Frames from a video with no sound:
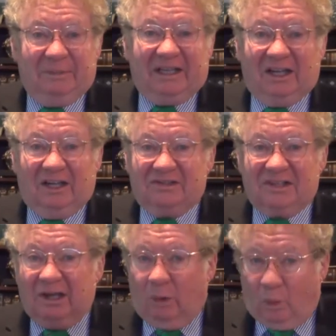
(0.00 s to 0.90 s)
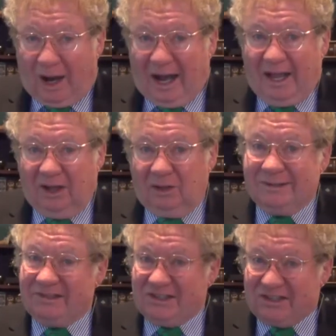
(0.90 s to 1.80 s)
because while
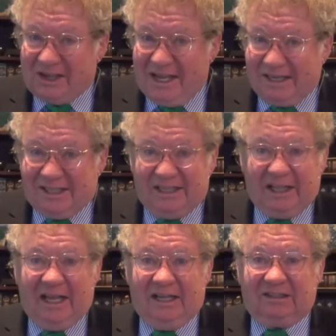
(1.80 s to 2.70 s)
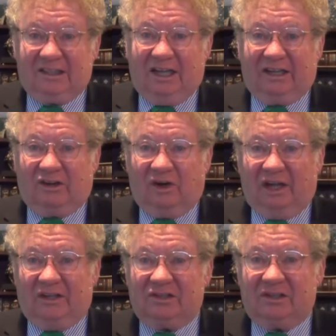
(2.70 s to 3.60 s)
Satan and the
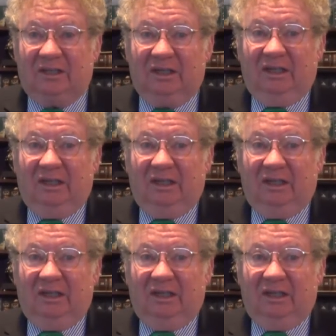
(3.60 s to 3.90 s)
Antichrist